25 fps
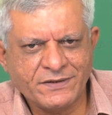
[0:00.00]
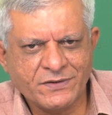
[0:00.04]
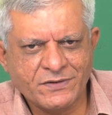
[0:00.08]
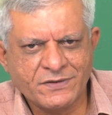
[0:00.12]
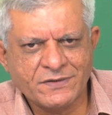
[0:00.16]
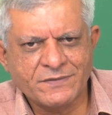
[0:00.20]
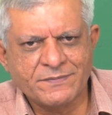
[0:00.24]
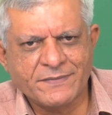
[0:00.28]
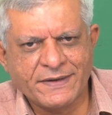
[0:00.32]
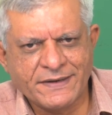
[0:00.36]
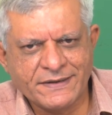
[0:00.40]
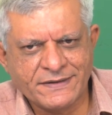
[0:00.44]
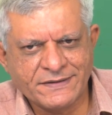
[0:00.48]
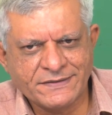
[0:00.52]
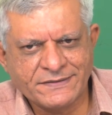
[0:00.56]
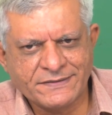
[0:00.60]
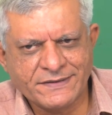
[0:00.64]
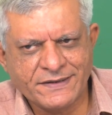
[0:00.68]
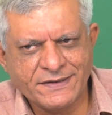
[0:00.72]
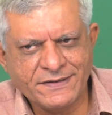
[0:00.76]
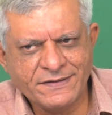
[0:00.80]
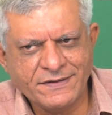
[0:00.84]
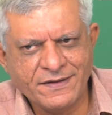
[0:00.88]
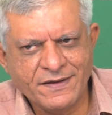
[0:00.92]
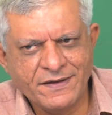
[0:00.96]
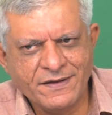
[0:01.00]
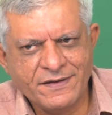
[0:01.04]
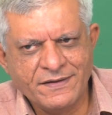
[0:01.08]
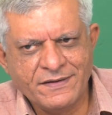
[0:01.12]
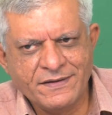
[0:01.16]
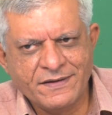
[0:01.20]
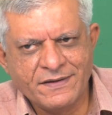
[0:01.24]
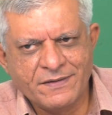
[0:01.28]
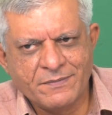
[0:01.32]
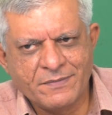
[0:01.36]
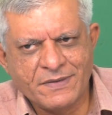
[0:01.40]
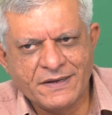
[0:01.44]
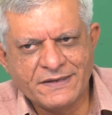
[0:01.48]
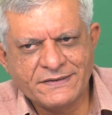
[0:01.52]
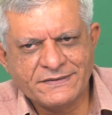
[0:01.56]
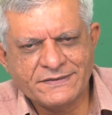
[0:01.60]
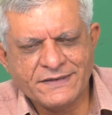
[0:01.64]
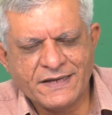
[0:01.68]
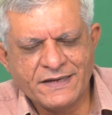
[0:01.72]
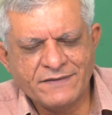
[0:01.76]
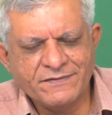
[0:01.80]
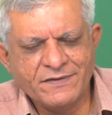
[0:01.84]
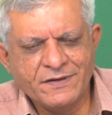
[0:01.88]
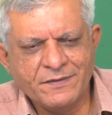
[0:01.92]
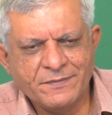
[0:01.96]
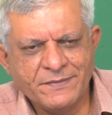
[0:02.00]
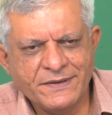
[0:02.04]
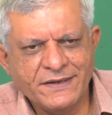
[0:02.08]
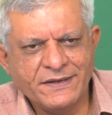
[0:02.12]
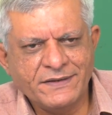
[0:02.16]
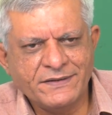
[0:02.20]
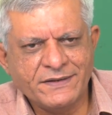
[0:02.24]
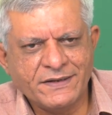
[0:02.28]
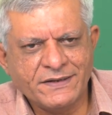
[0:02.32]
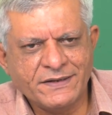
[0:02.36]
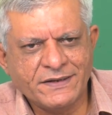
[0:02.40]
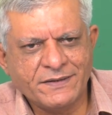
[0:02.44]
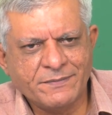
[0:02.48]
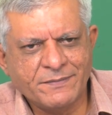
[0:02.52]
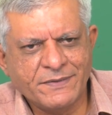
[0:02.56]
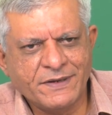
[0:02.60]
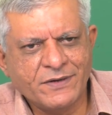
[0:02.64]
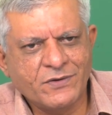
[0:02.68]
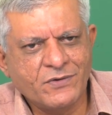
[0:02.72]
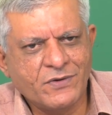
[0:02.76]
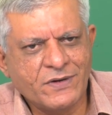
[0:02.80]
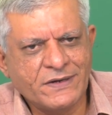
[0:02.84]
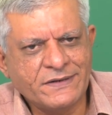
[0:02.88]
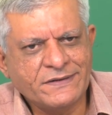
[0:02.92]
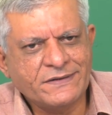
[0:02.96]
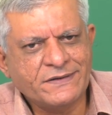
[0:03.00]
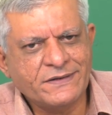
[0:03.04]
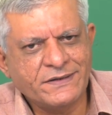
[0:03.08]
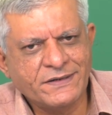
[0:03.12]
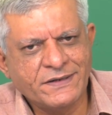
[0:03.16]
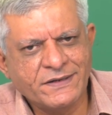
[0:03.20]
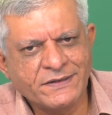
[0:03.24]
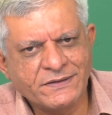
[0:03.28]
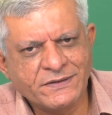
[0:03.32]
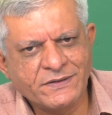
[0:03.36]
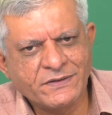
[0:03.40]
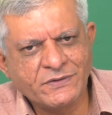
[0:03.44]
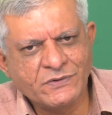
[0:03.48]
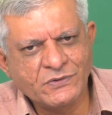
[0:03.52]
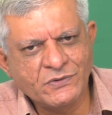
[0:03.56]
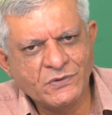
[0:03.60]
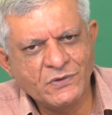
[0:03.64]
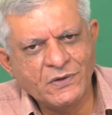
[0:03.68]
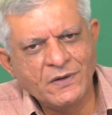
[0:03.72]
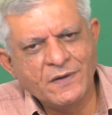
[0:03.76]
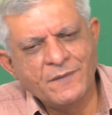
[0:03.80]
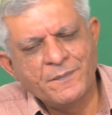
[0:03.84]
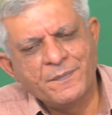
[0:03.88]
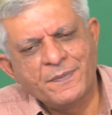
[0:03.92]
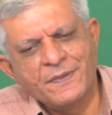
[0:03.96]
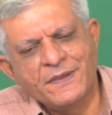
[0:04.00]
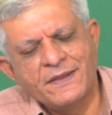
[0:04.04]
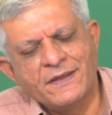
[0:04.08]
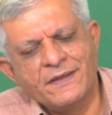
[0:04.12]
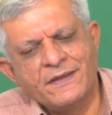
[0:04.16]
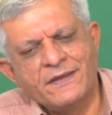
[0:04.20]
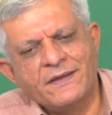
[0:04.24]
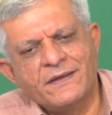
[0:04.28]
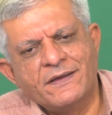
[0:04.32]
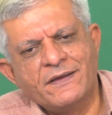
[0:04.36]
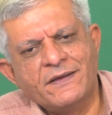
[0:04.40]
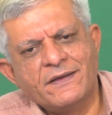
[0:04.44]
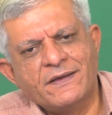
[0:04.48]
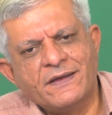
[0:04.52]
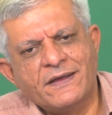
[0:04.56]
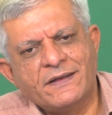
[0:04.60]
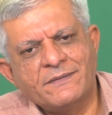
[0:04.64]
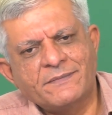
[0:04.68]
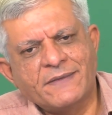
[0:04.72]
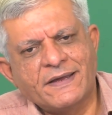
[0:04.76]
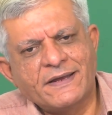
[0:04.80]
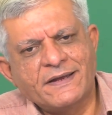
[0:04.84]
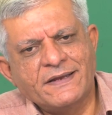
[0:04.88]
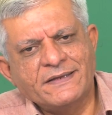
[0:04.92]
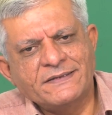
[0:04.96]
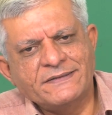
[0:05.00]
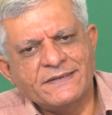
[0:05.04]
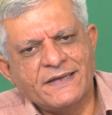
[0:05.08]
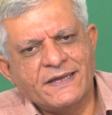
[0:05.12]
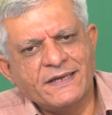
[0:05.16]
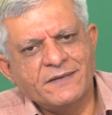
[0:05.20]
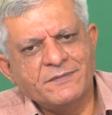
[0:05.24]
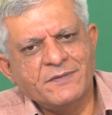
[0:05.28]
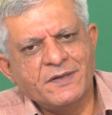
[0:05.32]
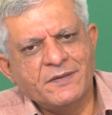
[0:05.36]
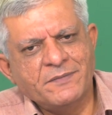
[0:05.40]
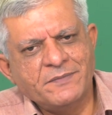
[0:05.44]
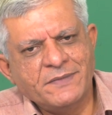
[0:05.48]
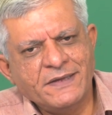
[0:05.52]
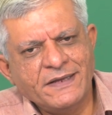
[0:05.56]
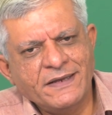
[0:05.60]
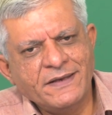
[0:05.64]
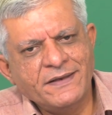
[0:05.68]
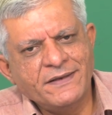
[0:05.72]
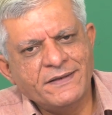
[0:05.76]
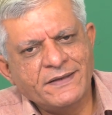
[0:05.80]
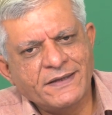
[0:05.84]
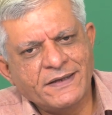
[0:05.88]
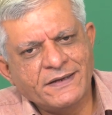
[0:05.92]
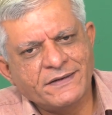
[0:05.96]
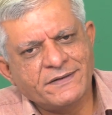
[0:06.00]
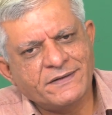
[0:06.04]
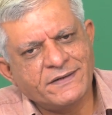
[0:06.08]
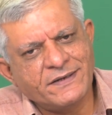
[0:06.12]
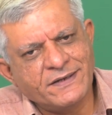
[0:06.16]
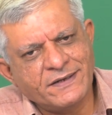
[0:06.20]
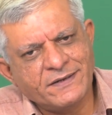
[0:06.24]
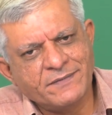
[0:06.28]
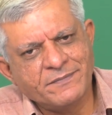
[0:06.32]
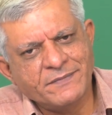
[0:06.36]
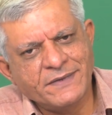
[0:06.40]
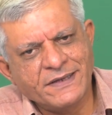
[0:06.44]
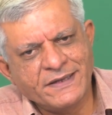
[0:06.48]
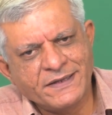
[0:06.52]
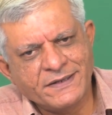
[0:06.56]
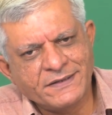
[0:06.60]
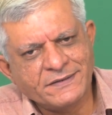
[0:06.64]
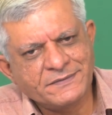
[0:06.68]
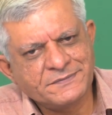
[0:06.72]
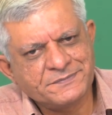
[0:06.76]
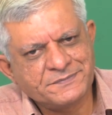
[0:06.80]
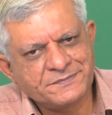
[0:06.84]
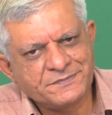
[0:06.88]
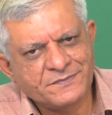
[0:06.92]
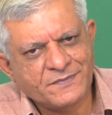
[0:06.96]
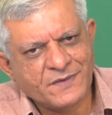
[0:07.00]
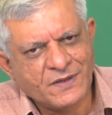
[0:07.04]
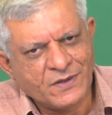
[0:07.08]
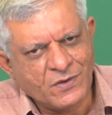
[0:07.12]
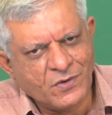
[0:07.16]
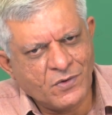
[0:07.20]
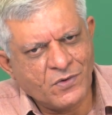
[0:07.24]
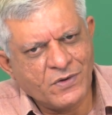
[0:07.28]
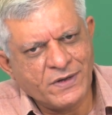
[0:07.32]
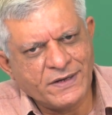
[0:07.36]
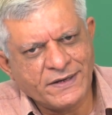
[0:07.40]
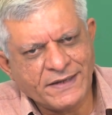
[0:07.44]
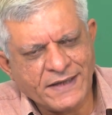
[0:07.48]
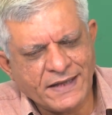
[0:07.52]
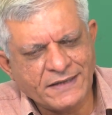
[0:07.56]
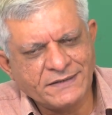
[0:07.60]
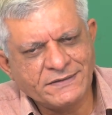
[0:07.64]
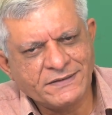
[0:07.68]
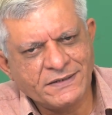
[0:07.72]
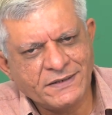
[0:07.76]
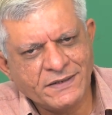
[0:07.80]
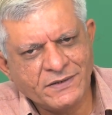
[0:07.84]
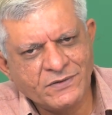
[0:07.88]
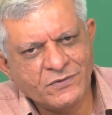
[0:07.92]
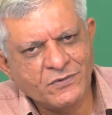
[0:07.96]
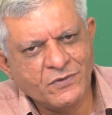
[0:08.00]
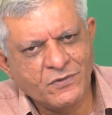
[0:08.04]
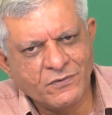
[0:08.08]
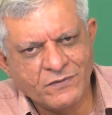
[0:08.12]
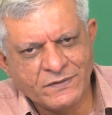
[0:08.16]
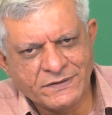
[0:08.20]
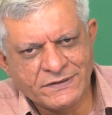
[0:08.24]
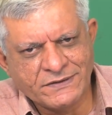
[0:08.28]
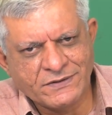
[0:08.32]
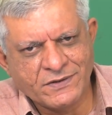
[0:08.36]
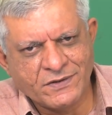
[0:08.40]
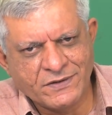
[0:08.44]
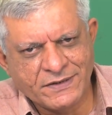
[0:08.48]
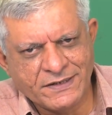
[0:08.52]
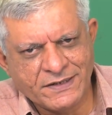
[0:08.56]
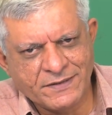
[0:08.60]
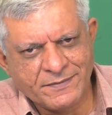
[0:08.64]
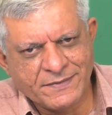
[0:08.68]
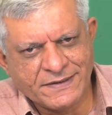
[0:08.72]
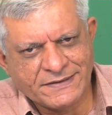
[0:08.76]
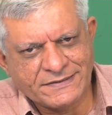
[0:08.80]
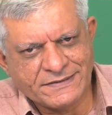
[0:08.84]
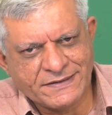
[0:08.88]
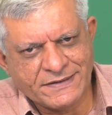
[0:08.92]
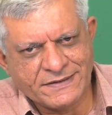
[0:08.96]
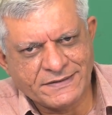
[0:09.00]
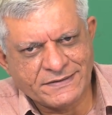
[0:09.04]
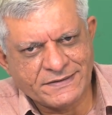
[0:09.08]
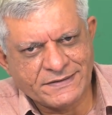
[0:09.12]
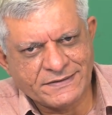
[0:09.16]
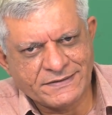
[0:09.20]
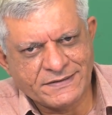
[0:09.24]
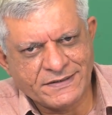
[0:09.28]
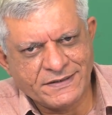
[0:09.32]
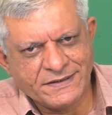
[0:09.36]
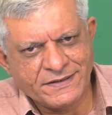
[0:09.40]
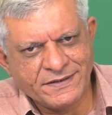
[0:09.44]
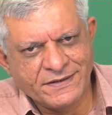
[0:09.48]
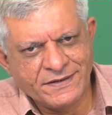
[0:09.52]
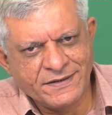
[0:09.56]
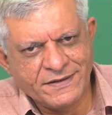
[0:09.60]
or a minus sign. Plus sign will mean that it may go and trigger a rule, and minus sign may mean that it may go and cancel a rule which is already matching essentially.